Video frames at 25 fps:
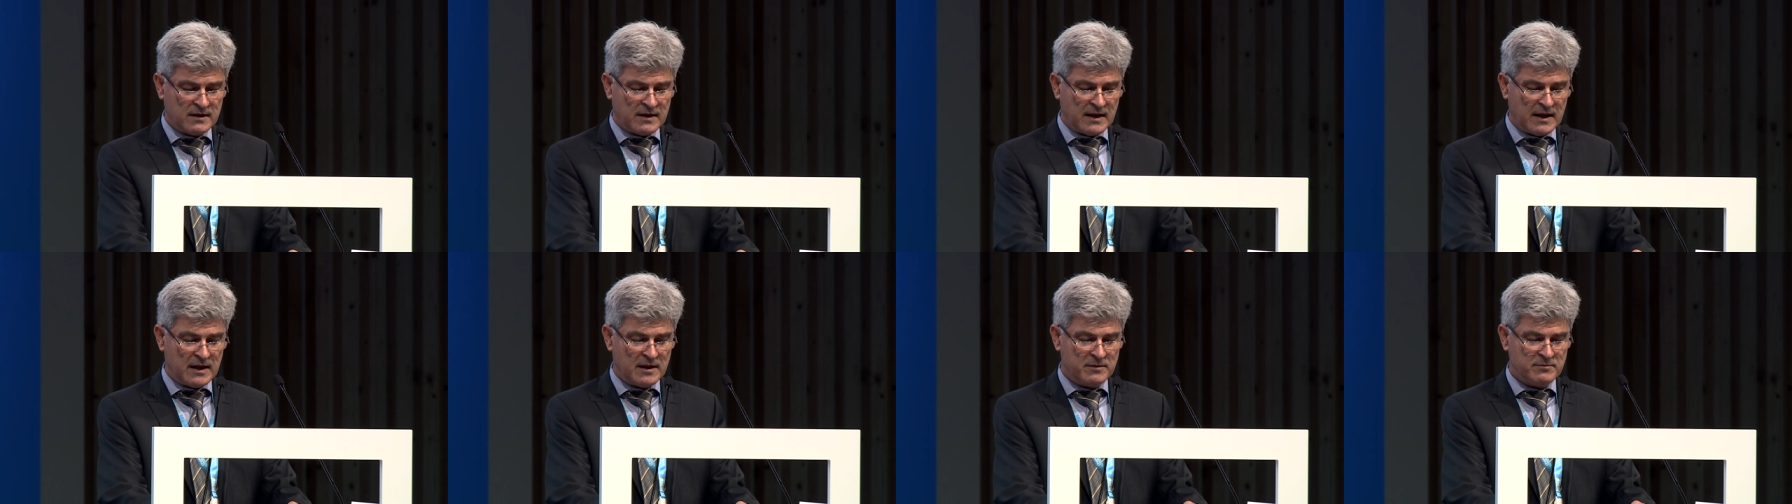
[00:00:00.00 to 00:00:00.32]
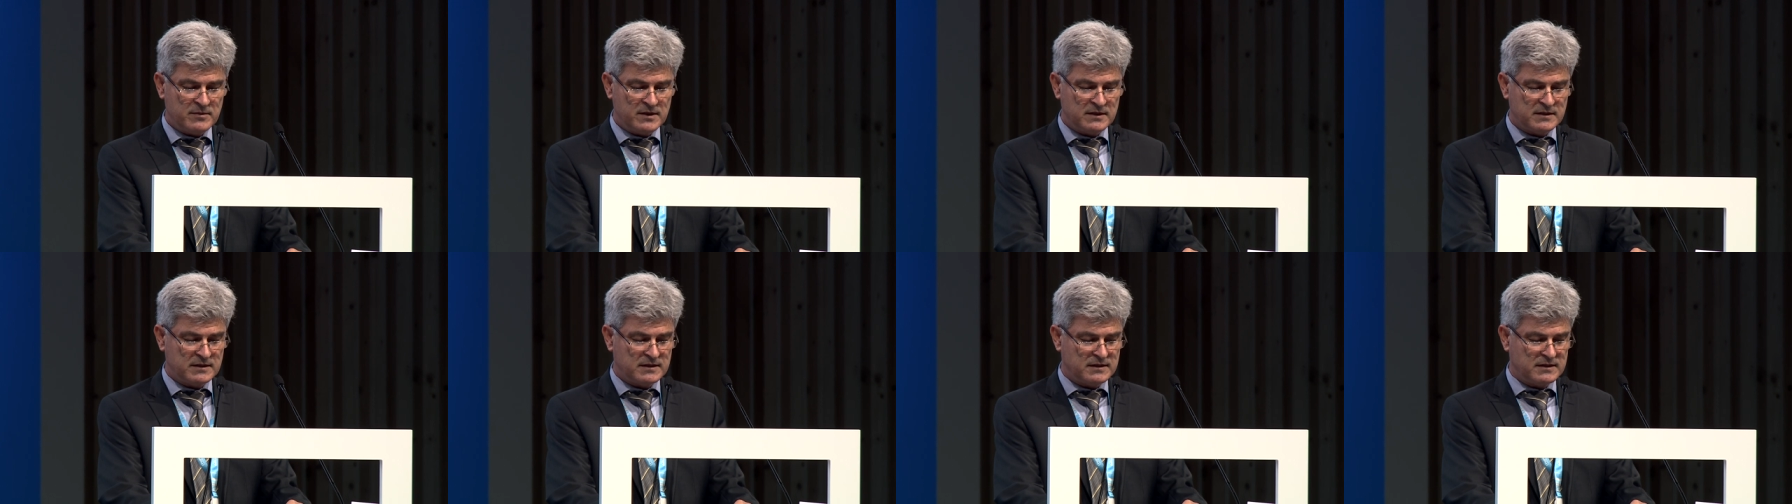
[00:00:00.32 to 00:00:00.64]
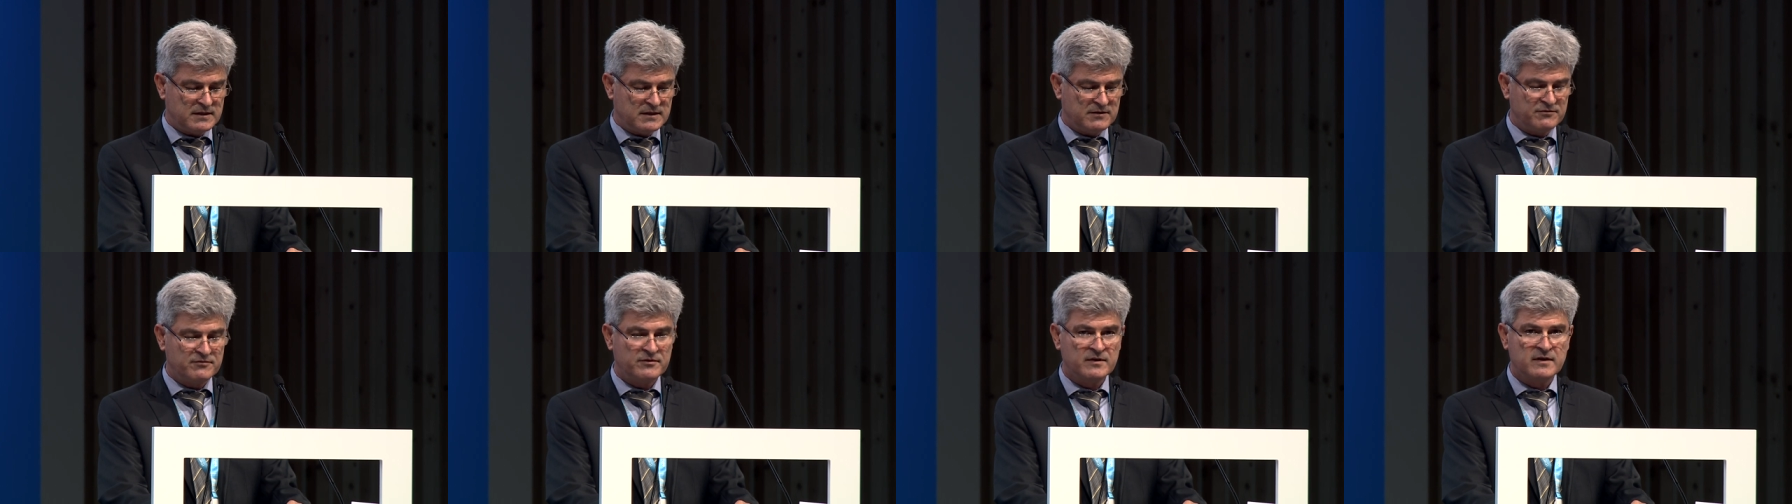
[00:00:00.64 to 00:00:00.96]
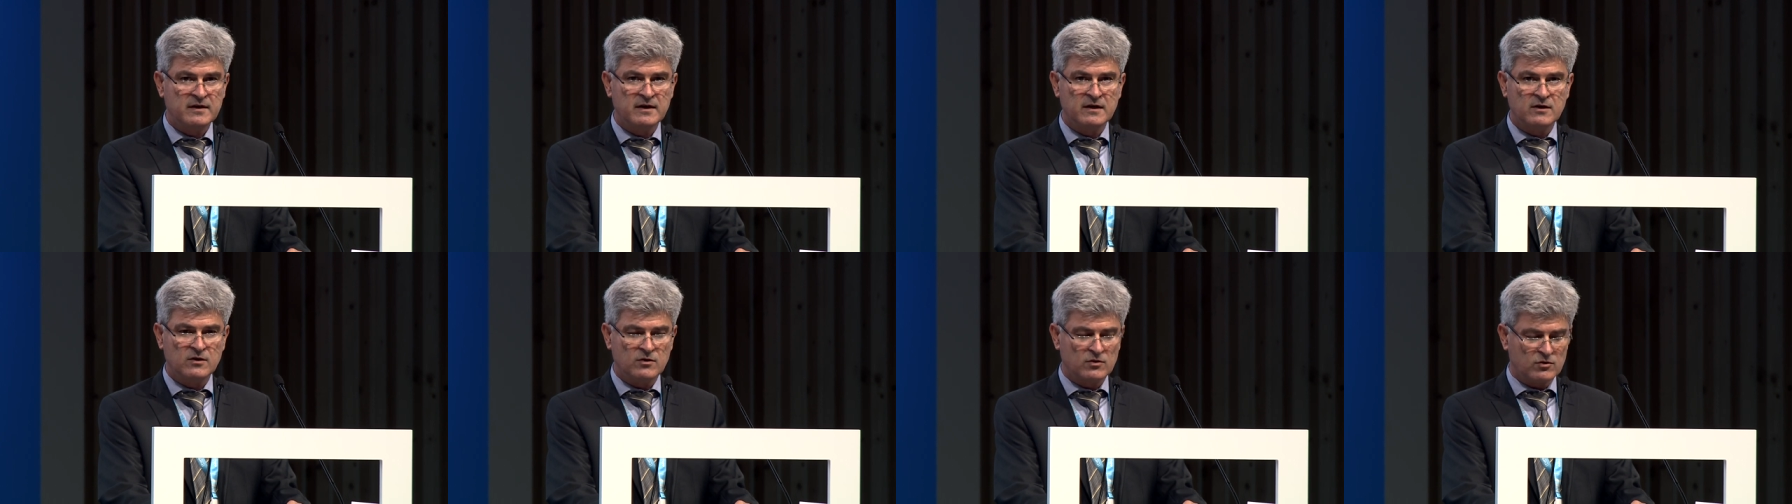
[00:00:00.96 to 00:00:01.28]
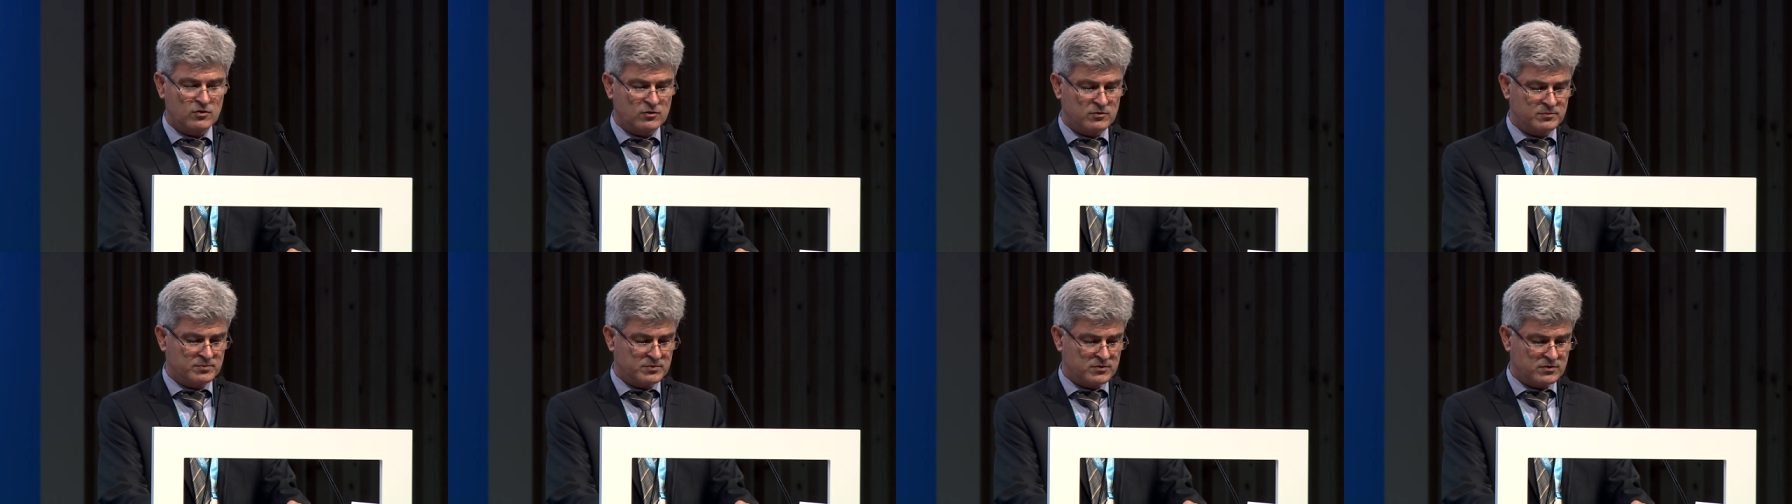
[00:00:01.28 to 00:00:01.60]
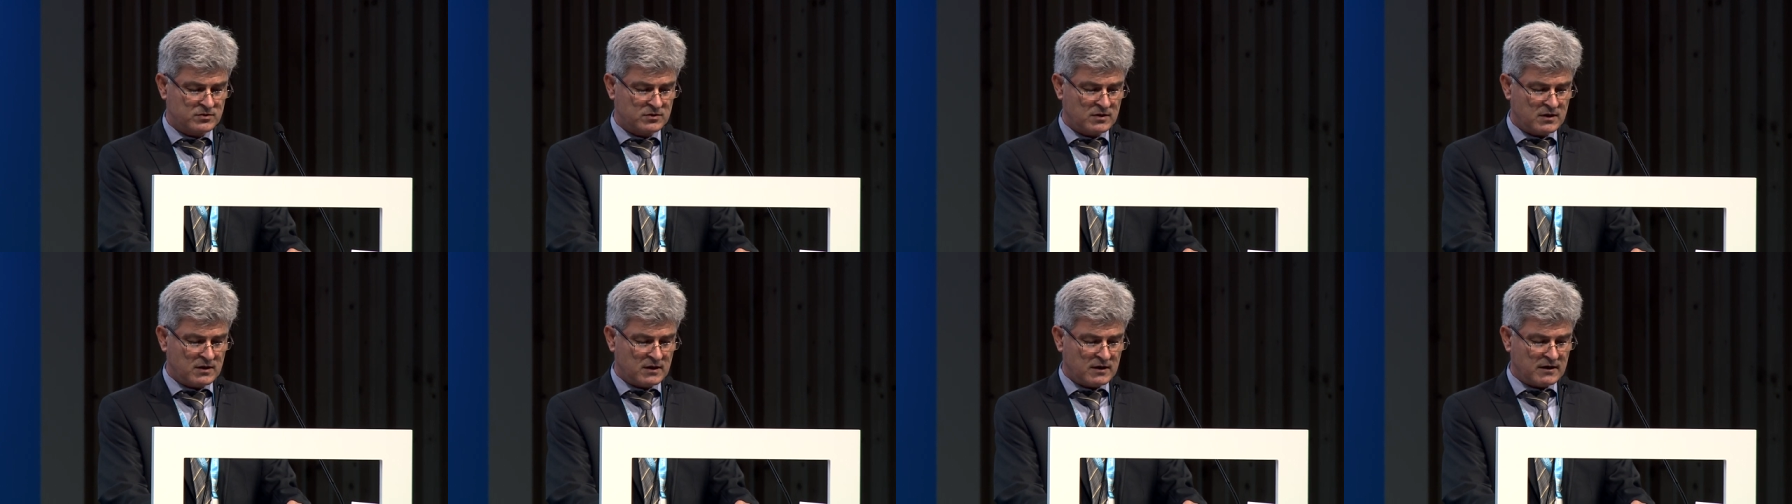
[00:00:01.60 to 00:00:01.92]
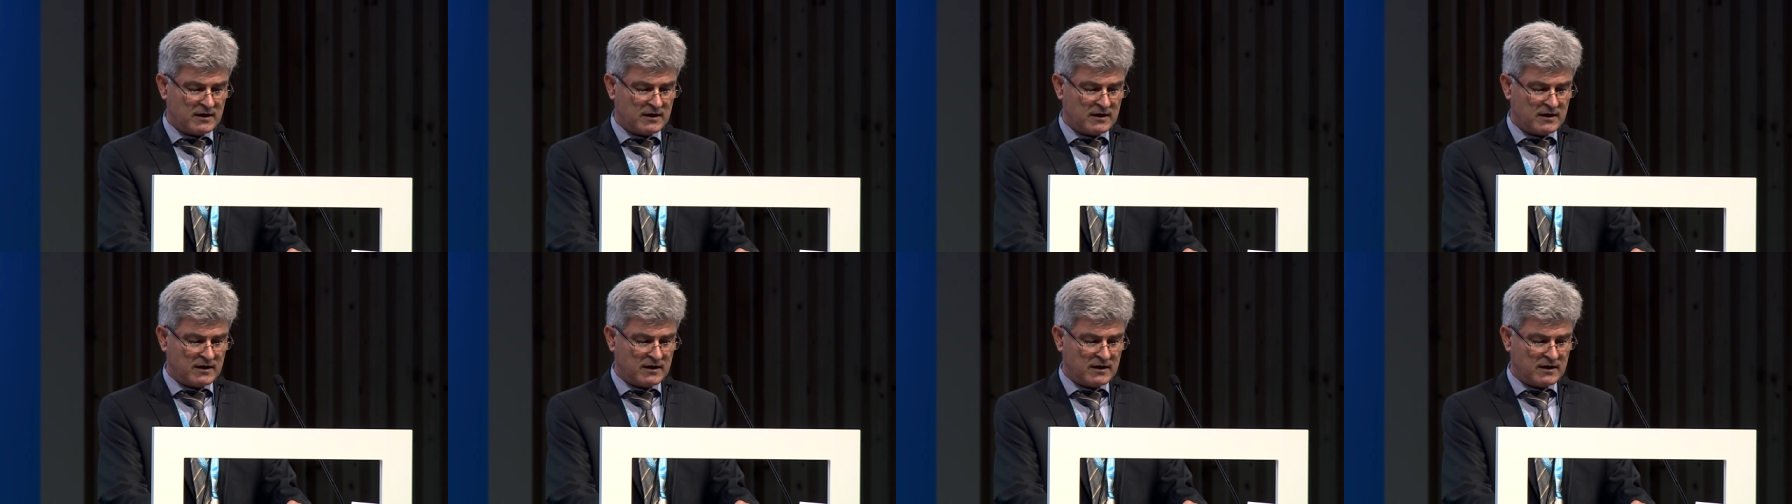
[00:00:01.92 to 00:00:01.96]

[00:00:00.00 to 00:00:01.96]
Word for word: aiming in different groups